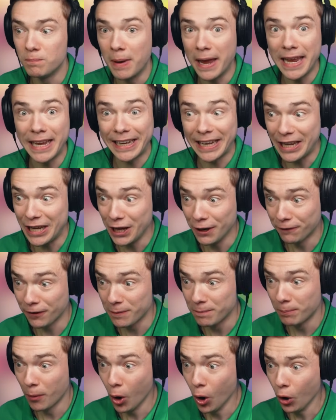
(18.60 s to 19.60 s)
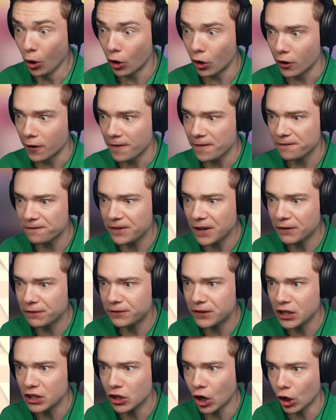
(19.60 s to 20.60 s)
make even more.
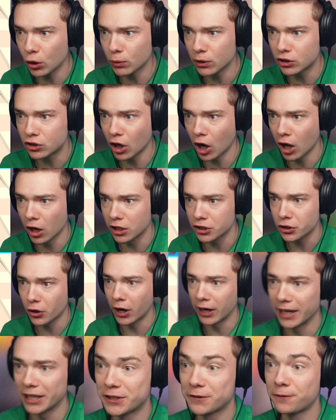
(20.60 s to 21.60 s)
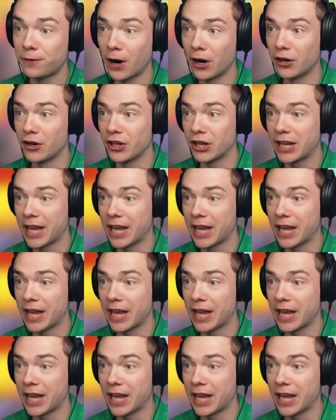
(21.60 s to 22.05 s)
$1,500. All right, let's fire the